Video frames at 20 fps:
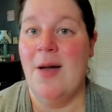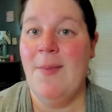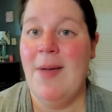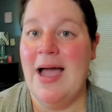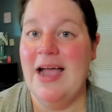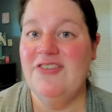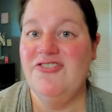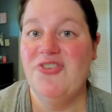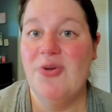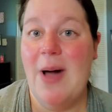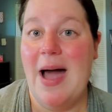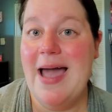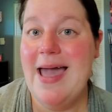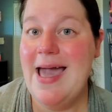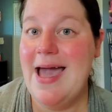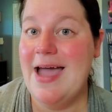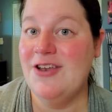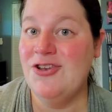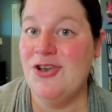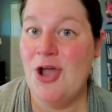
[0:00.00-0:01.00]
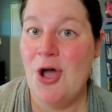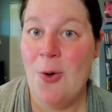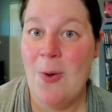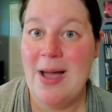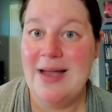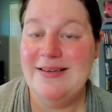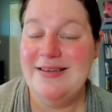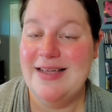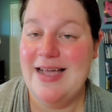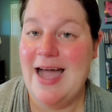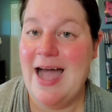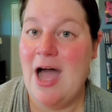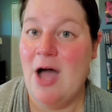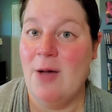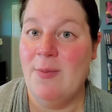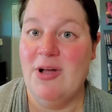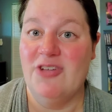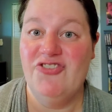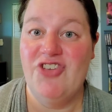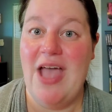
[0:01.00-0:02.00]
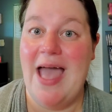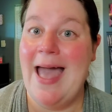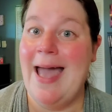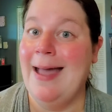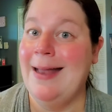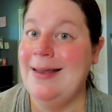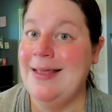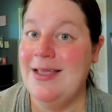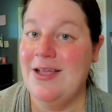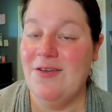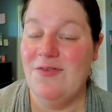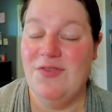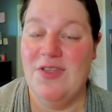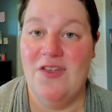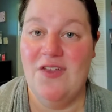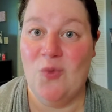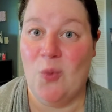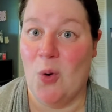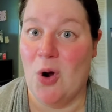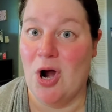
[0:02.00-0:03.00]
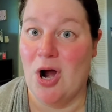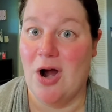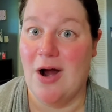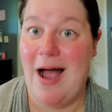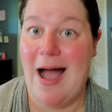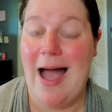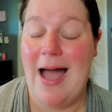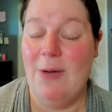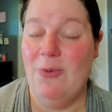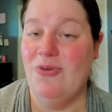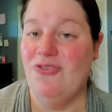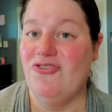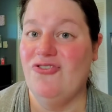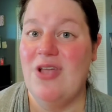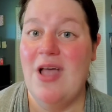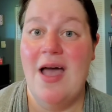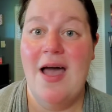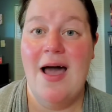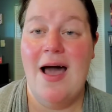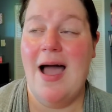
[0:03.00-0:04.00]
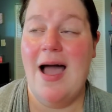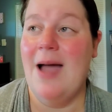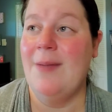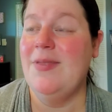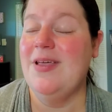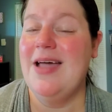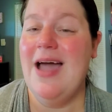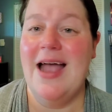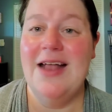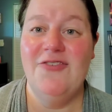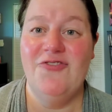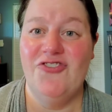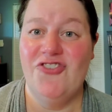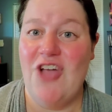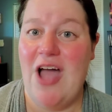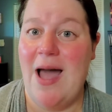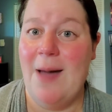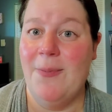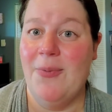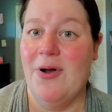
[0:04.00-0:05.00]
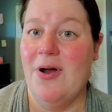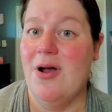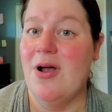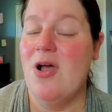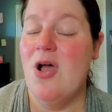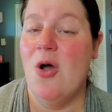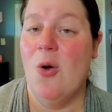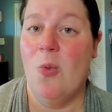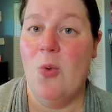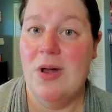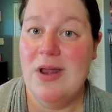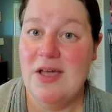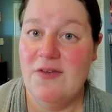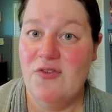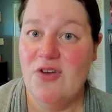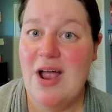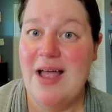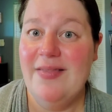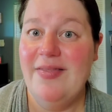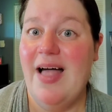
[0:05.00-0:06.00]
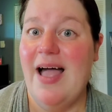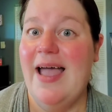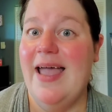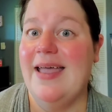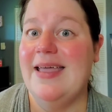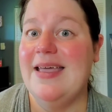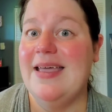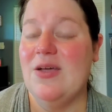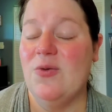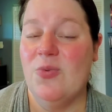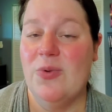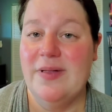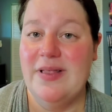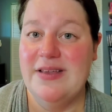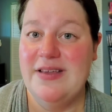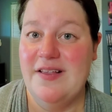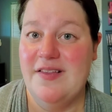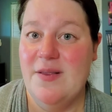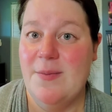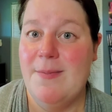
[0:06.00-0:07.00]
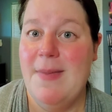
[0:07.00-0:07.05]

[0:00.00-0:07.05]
mind you, I had no idea how much any of these were. I was, I'm the kind of shopper, whatever I like, it really doesn't